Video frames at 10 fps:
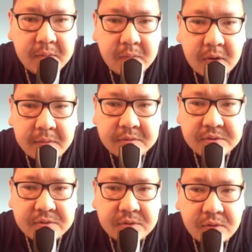when I was
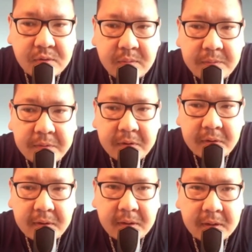in school, before
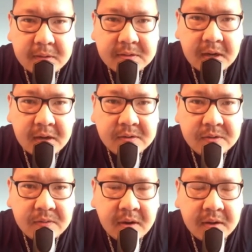I started
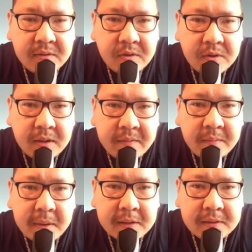listening to rock and roll and heavy metal,